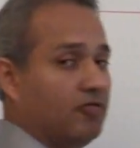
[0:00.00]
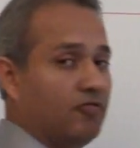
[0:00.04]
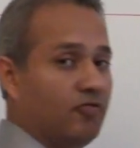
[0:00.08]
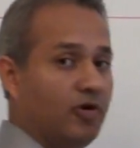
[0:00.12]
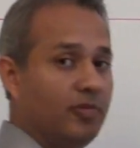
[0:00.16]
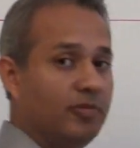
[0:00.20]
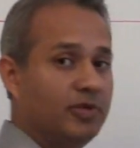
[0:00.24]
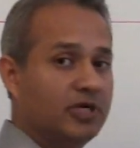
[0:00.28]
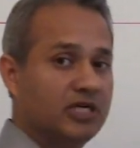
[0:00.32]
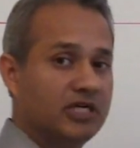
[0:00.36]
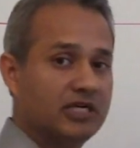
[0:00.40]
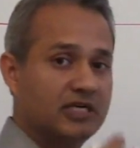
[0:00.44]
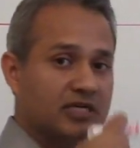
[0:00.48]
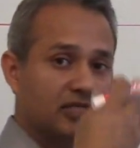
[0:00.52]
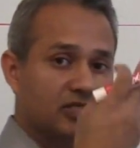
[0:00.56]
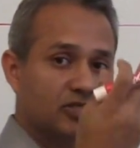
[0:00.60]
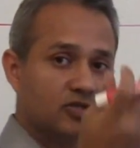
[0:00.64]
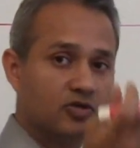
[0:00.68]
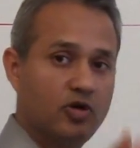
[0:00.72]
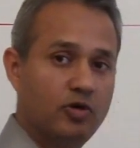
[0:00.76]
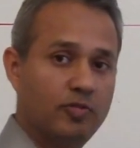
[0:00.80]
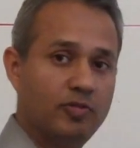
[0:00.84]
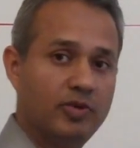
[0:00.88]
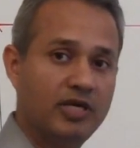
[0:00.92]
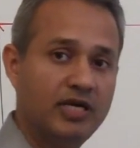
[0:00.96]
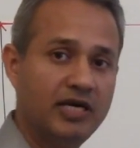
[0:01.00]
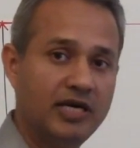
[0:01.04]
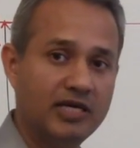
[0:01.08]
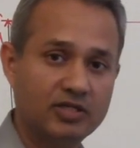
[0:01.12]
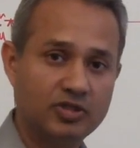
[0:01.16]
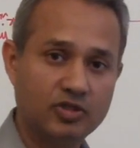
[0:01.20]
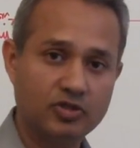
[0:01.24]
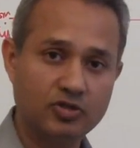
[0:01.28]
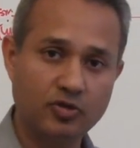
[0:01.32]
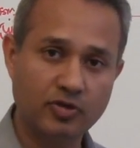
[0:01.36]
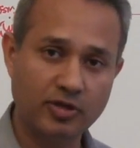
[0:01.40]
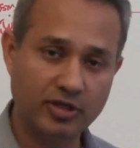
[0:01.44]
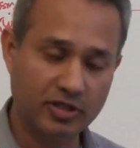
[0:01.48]
Vomiting is normally
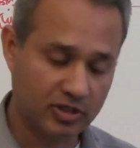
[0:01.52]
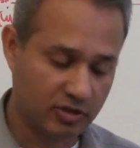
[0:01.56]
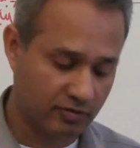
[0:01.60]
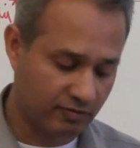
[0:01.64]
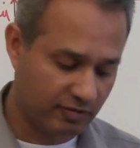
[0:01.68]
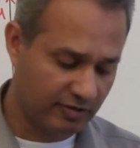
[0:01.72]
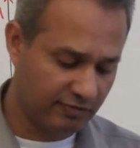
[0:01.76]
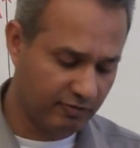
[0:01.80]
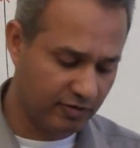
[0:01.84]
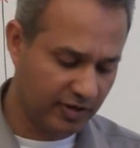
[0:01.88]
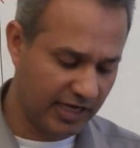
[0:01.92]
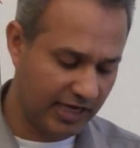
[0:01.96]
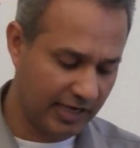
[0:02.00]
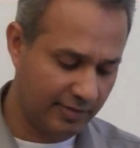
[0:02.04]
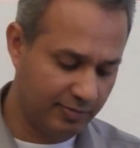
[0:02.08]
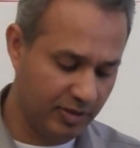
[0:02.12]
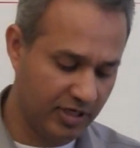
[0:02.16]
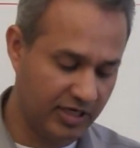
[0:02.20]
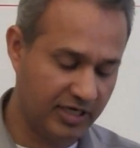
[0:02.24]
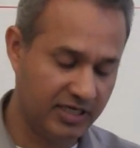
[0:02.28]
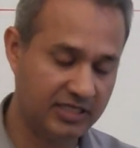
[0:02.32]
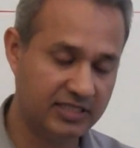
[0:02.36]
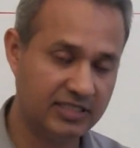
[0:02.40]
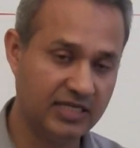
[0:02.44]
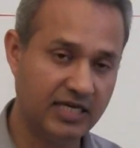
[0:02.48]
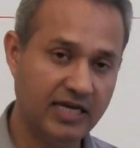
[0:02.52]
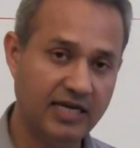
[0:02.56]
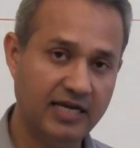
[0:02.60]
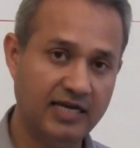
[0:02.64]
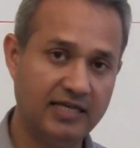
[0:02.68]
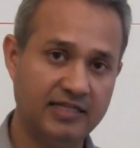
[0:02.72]
isotonic. So what would happen is